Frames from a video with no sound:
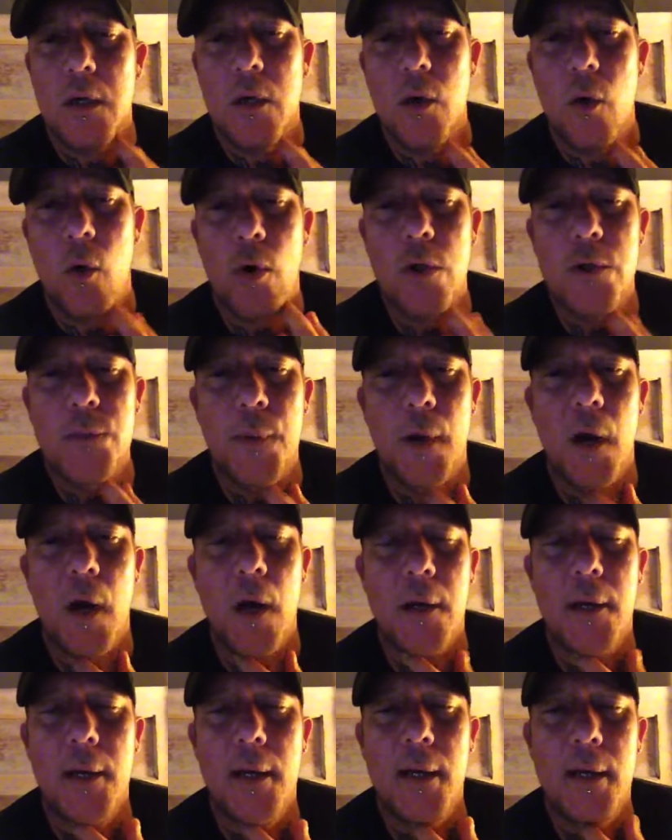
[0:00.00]

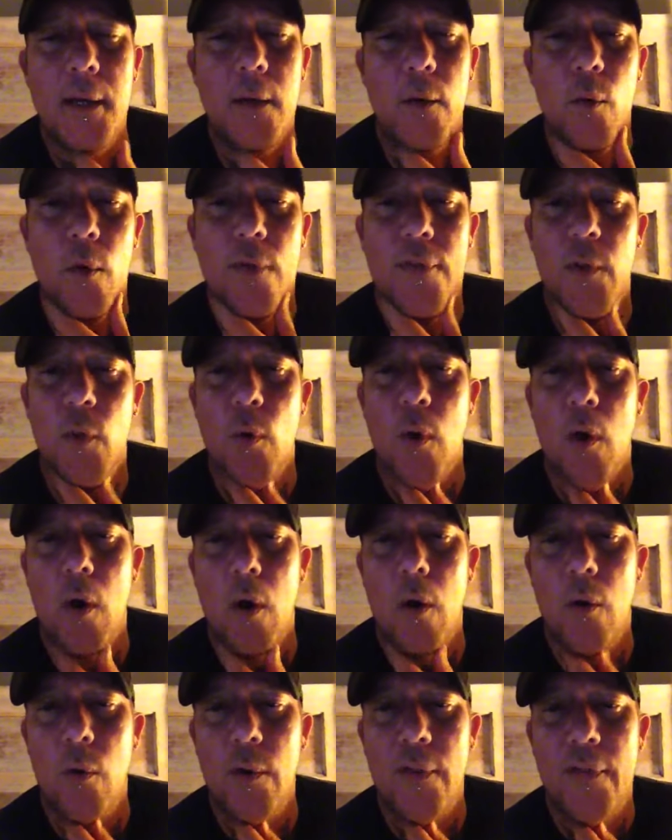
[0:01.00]
corresponding with you
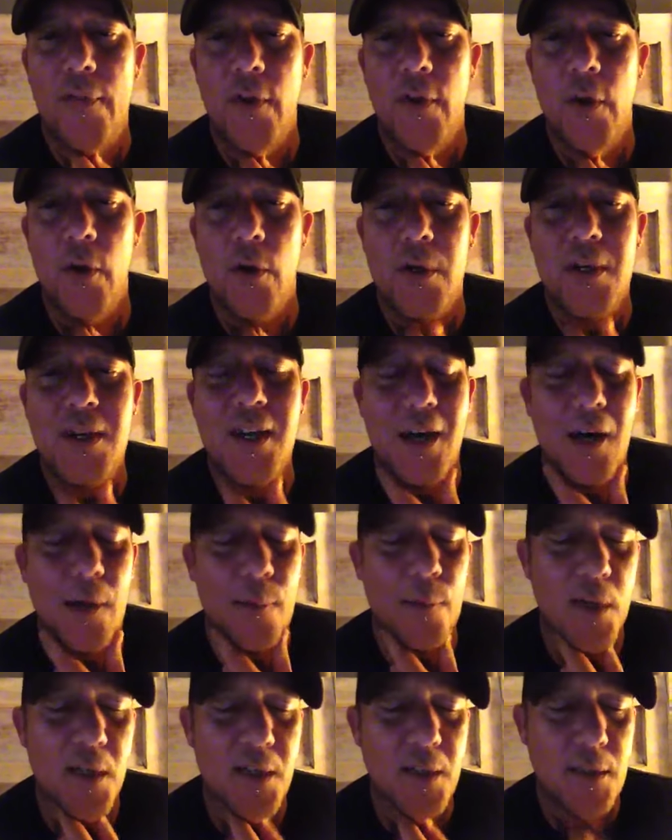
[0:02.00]
all with your
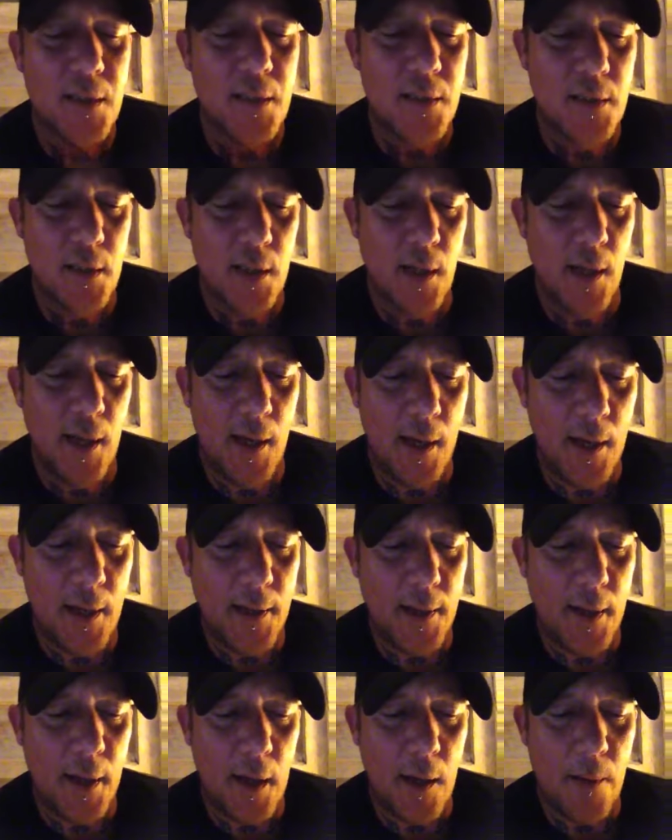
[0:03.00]
comments,
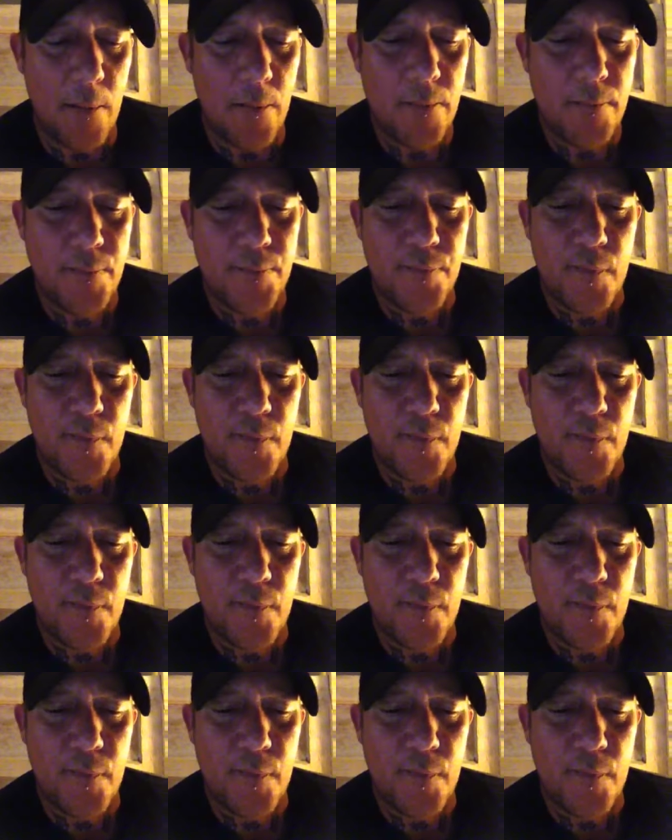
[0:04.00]
and